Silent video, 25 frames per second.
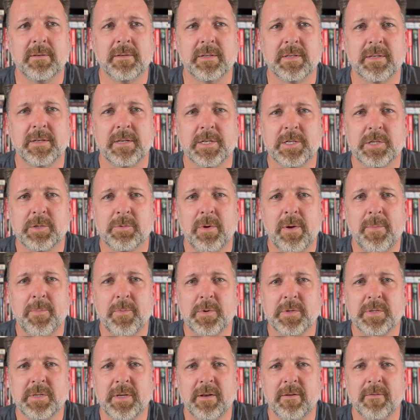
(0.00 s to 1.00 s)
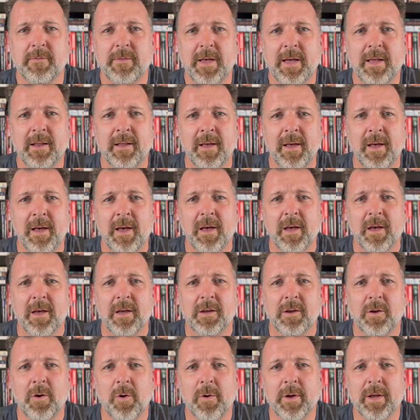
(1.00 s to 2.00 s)
Is 3% of that
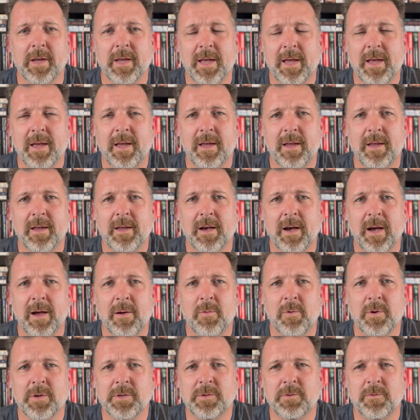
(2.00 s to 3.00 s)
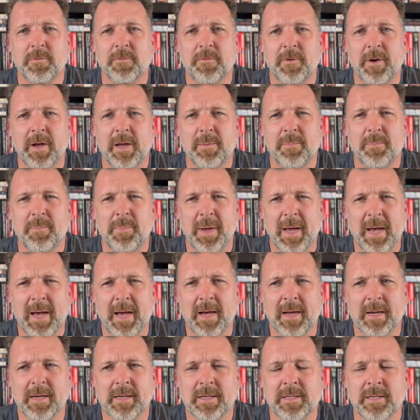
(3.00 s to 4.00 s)
going, hey, I want to fight
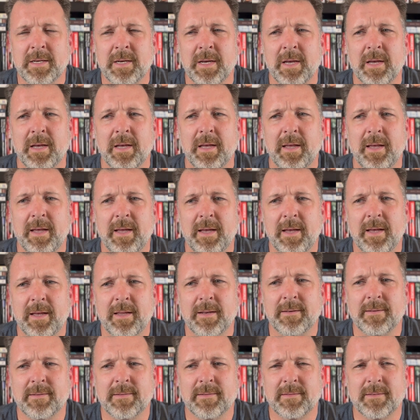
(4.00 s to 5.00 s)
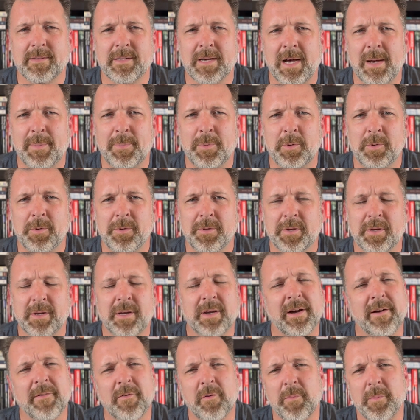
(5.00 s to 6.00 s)
back and topple the
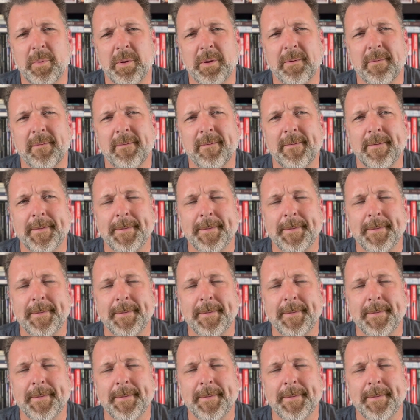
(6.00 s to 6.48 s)
government?